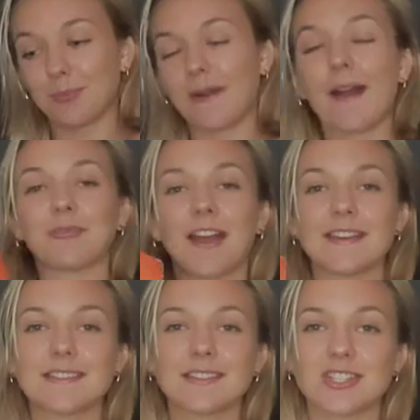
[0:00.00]

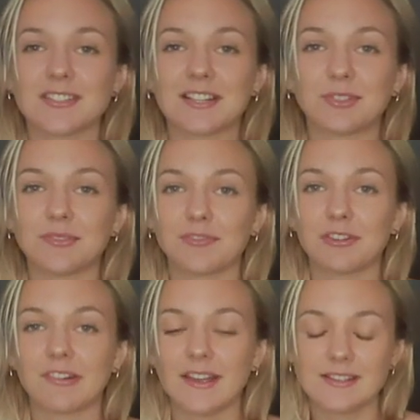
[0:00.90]
rice, just
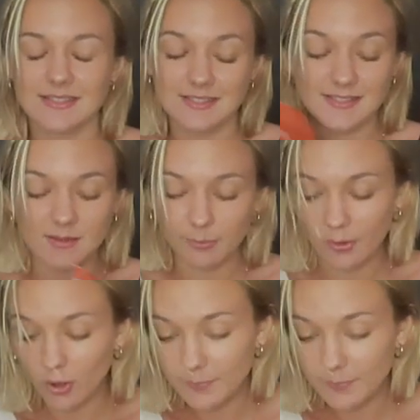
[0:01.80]
gluten-free rice, simple.